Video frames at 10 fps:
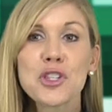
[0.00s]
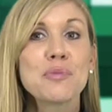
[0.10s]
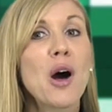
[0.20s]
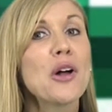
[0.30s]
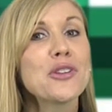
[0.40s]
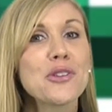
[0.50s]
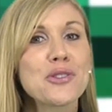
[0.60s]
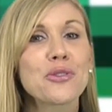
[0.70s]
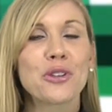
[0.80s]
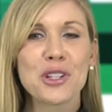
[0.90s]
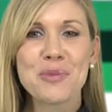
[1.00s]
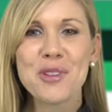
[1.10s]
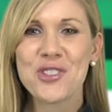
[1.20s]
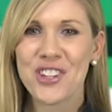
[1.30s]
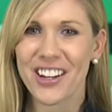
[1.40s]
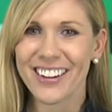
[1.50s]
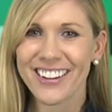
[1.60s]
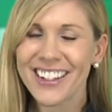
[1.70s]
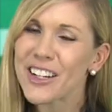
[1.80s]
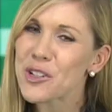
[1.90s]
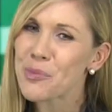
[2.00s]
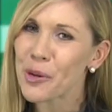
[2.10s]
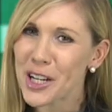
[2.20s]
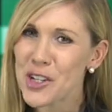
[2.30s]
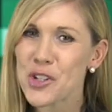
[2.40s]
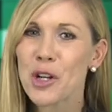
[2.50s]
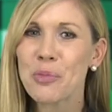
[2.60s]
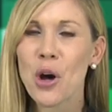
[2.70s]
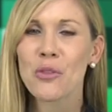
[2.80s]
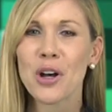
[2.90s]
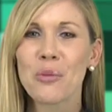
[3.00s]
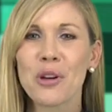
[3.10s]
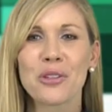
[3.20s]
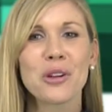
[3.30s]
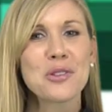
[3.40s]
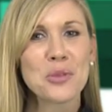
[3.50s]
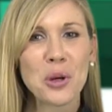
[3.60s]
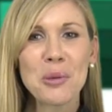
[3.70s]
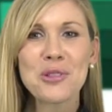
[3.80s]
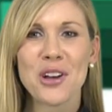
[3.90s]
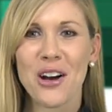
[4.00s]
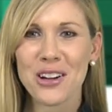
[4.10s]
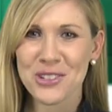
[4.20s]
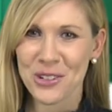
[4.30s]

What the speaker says: a small dose of Christmas cheer, here's Maria Sharapova with her adorable dog,